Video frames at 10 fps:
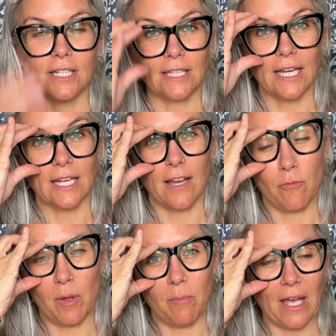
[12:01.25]
Like, I've
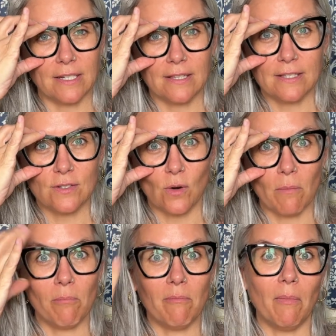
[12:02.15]
been back to the store
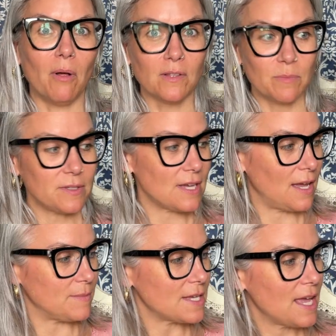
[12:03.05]
multiple
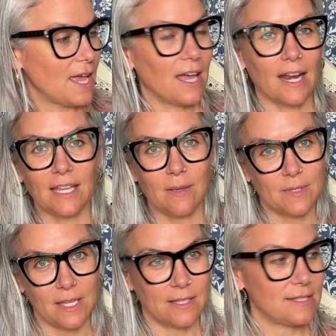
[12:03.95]
times and I keep
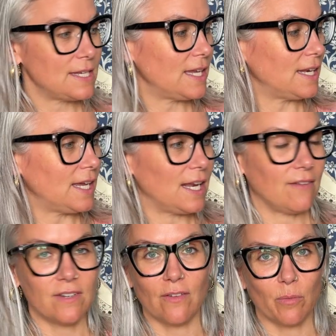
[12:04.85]
seeing this tin and
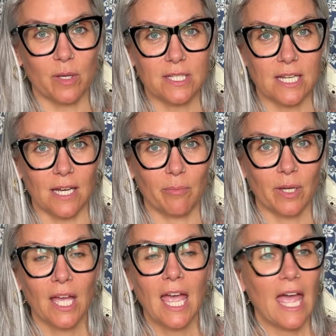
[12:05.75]
I've never picked it up.
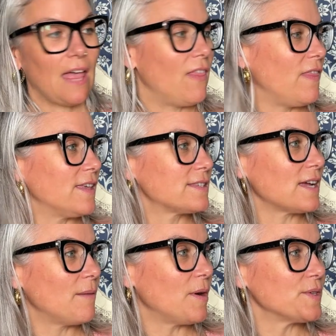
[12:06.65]
And then this
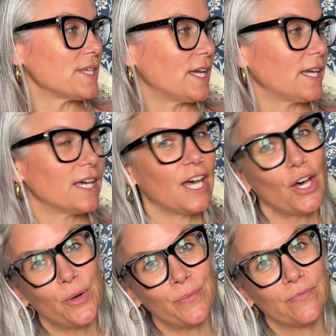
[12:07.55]
time I was like,
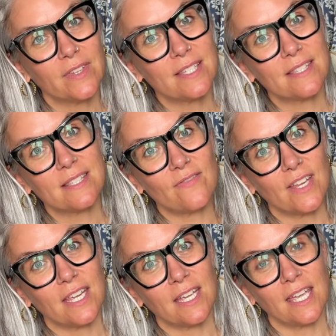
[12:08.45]
oh, this is
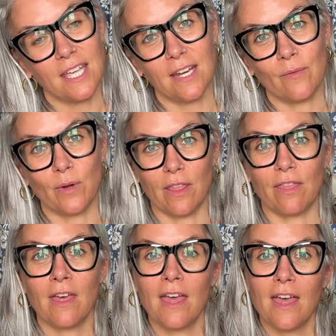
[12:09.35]
fitting in
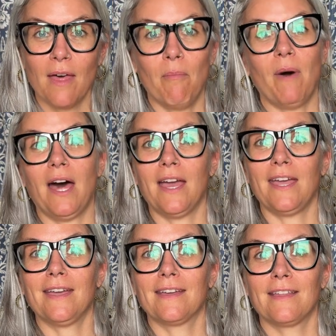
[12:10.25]
with
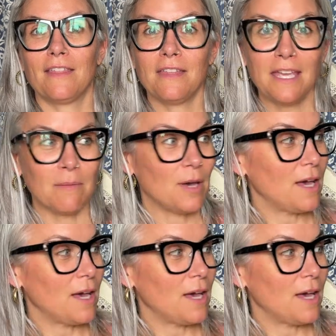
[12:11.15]
my theme,